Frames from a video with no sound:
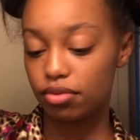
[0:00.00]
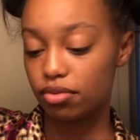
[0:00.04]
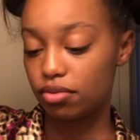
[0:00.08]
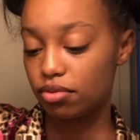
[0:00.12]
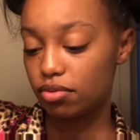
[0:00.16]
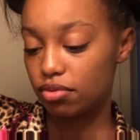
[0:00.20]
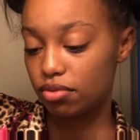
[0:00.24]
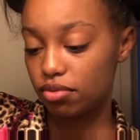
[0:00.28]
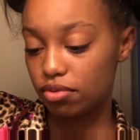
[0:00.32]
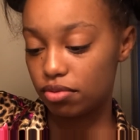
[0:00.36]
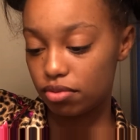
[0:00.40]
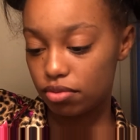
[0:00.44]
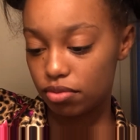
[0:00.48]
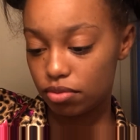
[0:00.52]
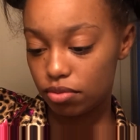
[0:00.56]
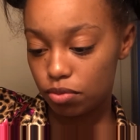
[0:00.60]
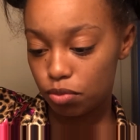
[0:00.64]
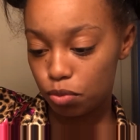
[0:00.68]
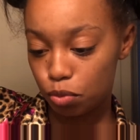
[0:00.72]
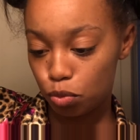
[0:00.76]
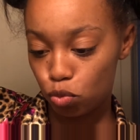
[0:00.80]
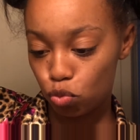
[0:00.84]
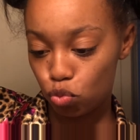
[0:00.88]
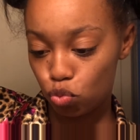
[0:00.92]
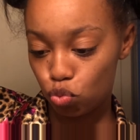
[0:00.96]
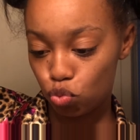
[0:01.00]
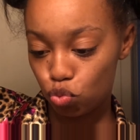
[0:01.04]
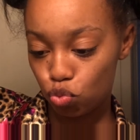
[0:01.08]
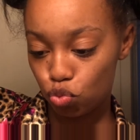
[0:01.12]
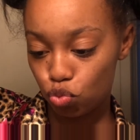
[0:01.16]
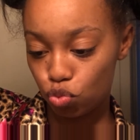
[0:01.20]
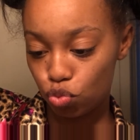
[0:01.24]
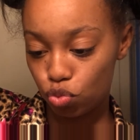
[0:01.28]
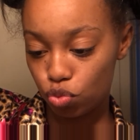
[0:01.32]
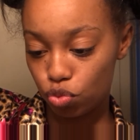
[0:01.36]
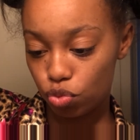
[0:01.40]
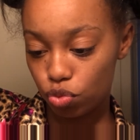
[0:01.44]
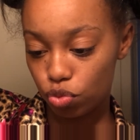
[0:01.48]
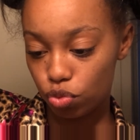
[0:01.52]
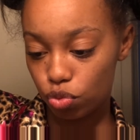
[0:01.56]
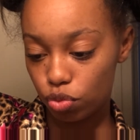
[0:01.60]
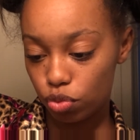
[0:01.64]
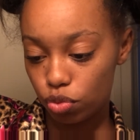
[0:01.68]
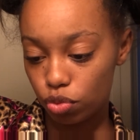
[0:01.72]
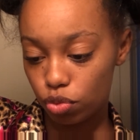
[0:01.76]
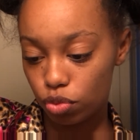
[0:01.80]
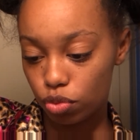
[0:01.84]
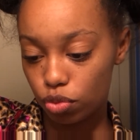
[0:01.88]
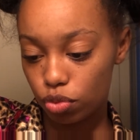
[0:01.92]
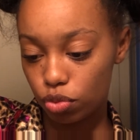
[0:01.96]

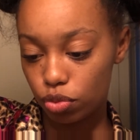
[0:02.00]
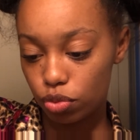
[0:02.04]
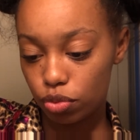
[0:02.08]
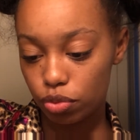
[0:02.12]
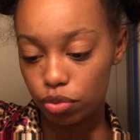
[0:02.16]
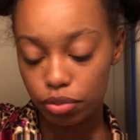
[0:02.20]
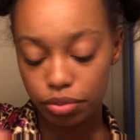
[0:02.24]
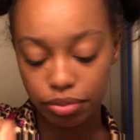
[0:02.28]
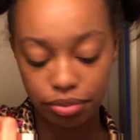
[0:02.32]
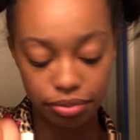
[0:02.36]
[no speech]